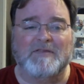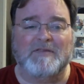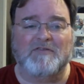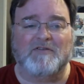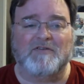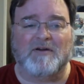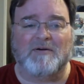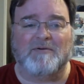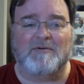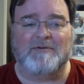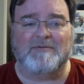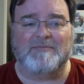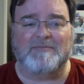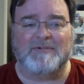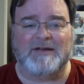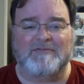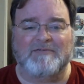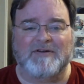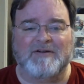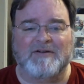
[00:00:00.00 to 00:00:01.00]
So
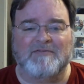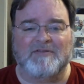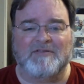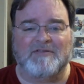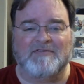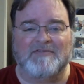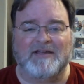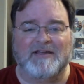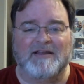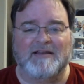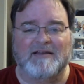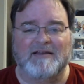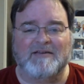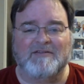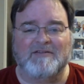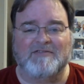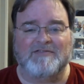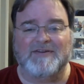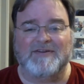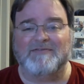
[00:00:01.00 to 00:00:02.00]
if ever the Senate
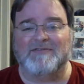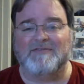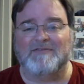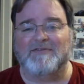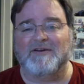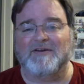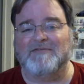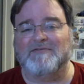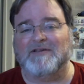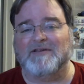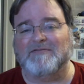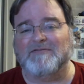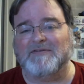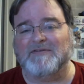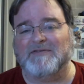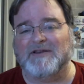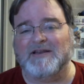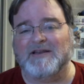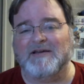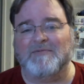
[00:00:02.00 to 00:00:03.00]
is 50-50,
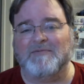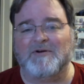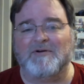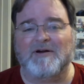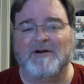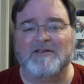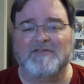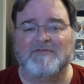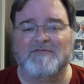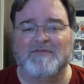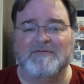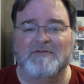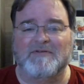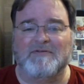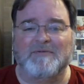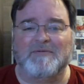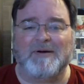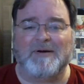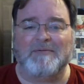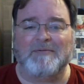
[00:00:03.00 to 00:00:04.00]
50 Democrats, 50
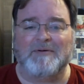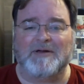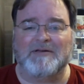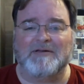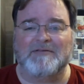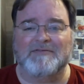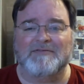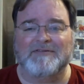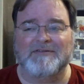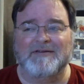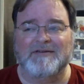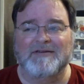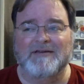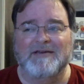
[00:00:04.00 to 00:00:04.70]
Republicans,